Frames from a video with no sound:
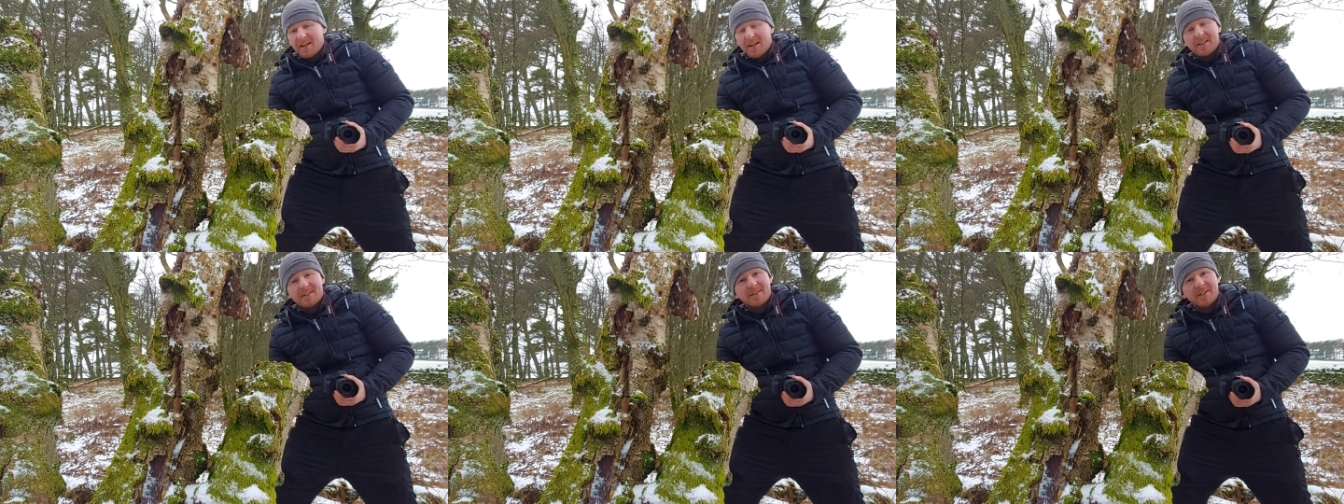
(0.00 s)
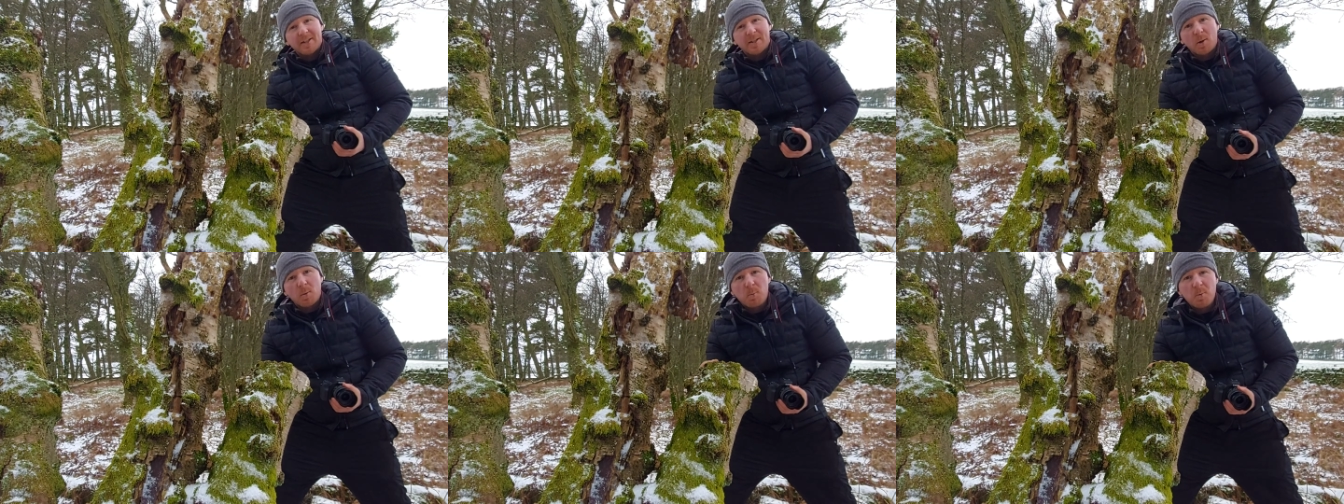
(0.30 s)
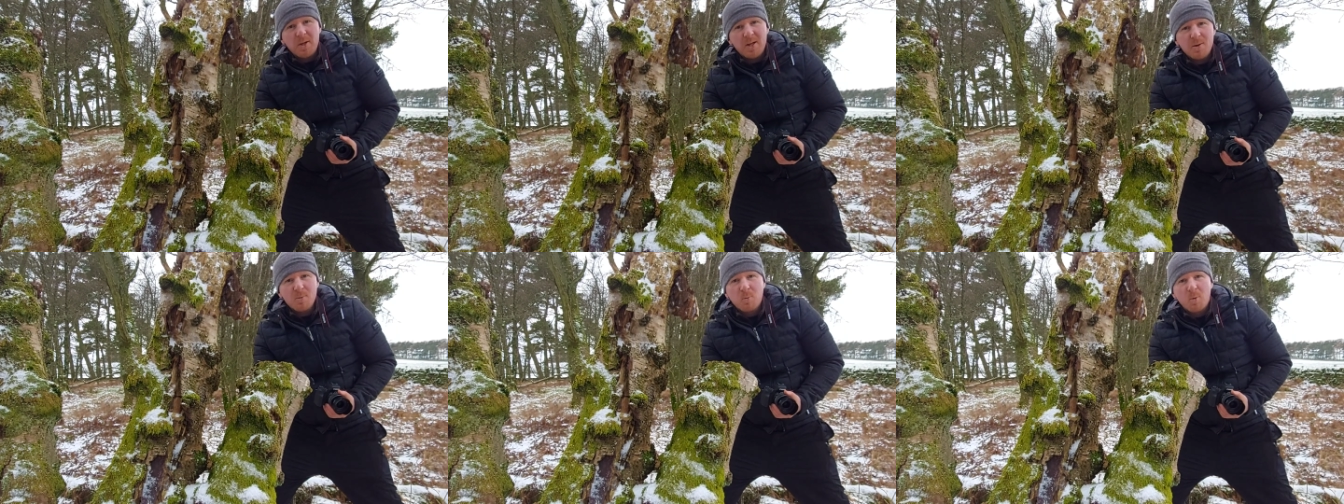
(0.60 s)
it's like a
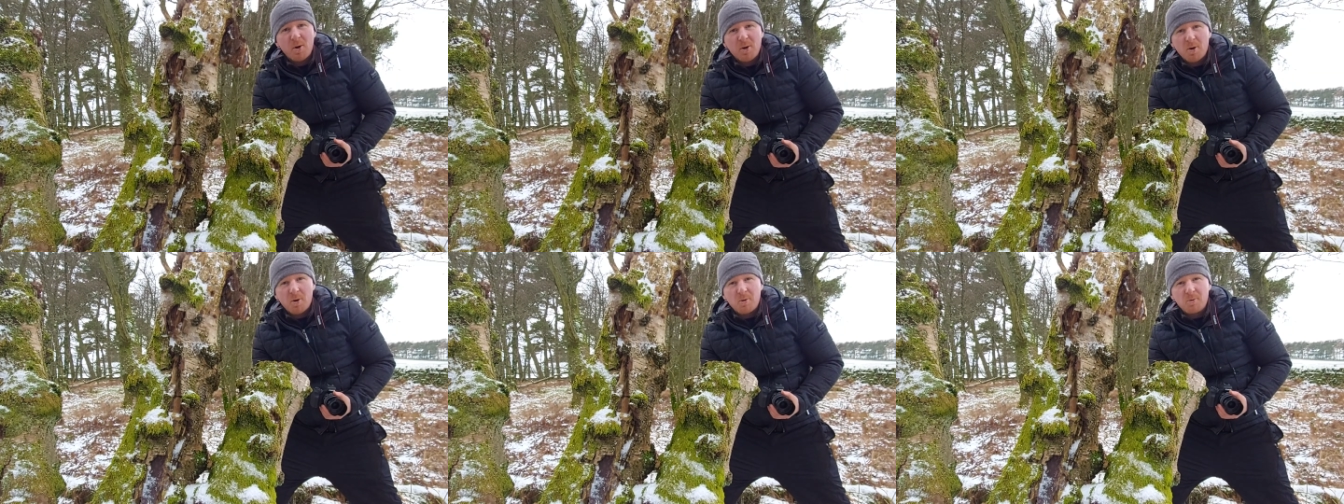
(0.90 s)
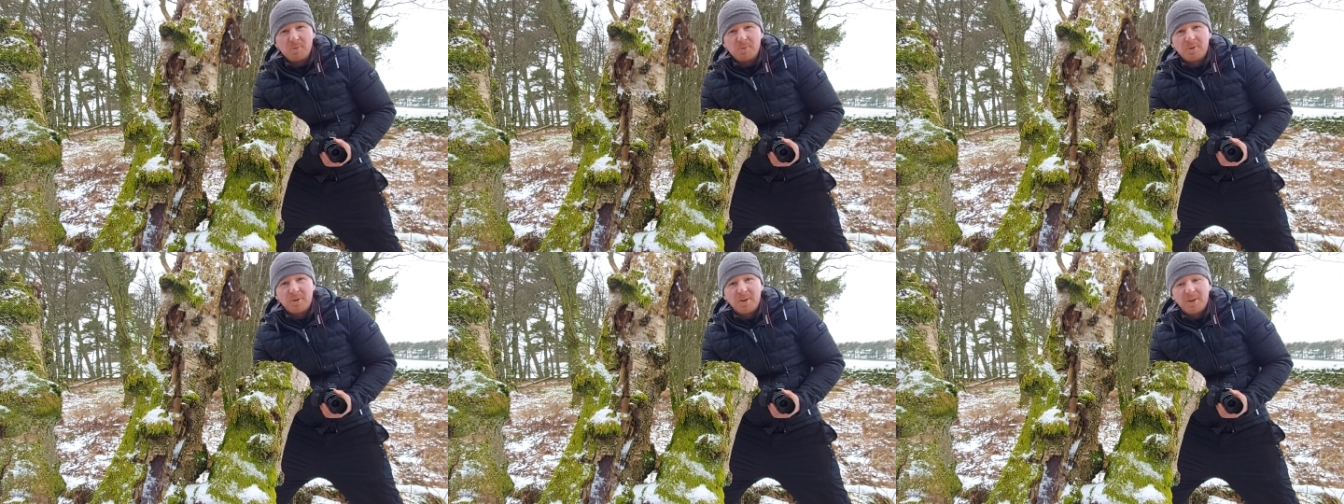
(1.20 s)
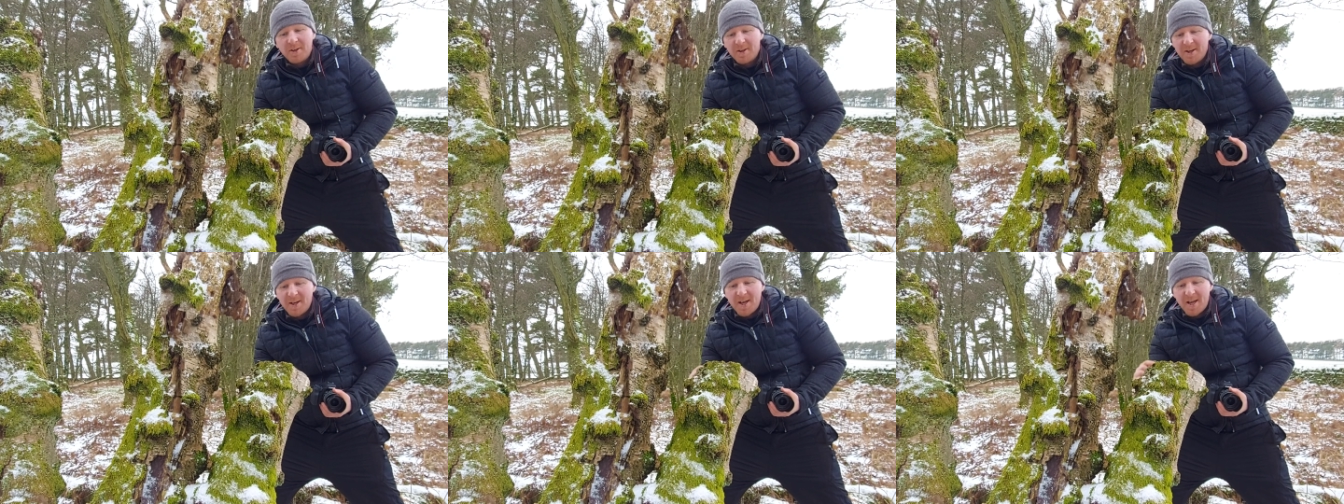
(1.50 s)
wee world
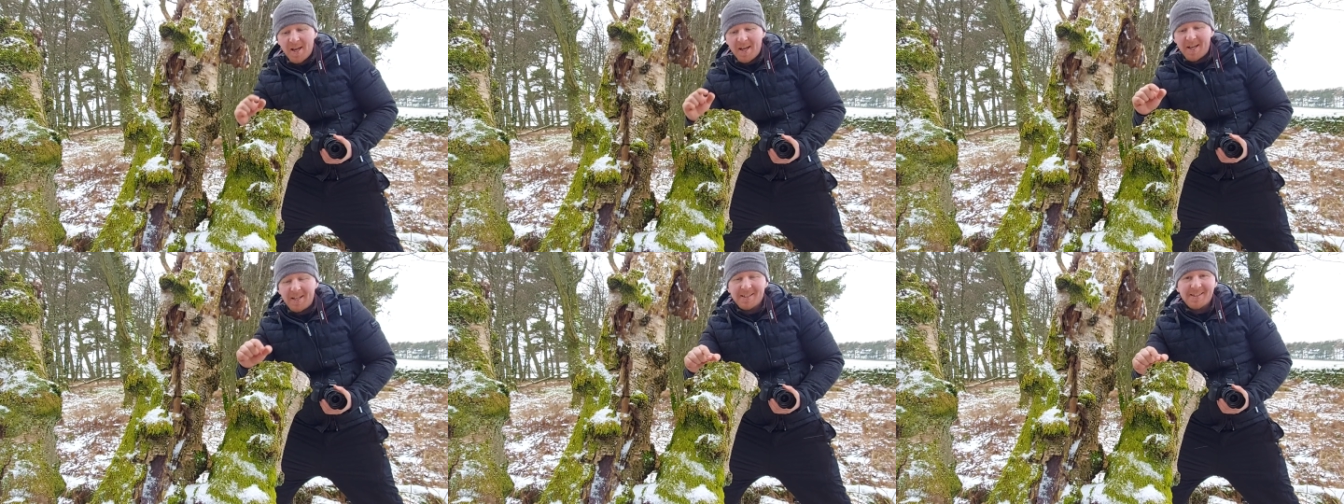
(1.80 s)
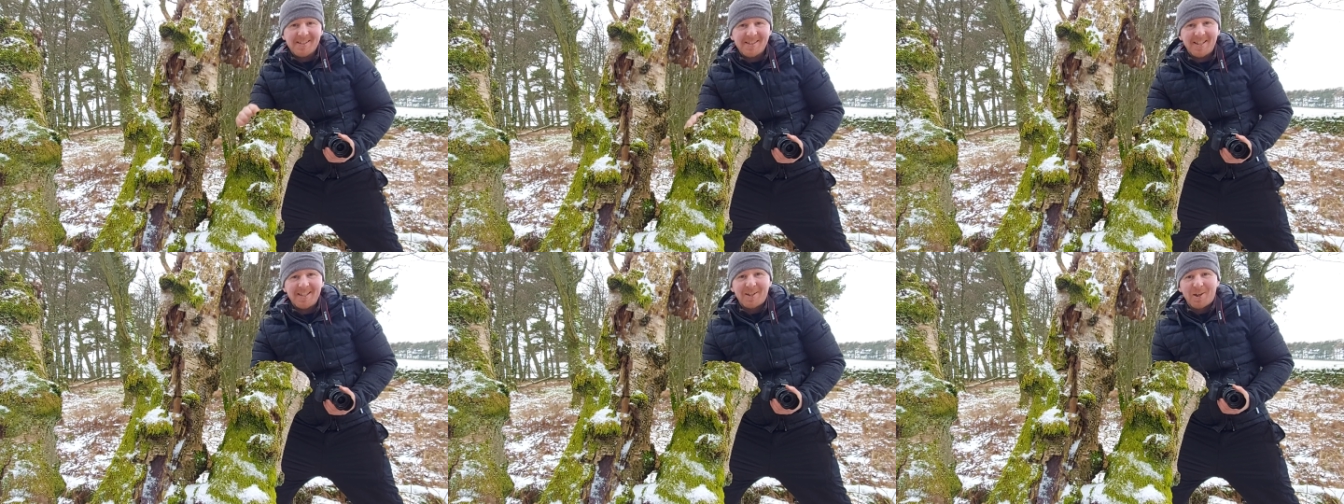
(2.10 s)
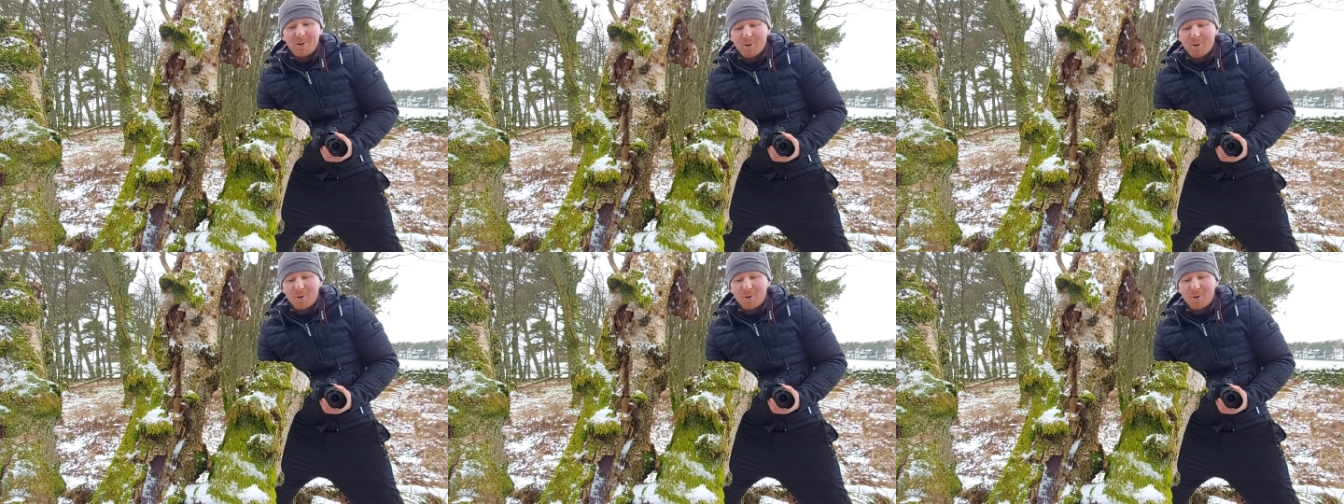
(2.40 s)
inside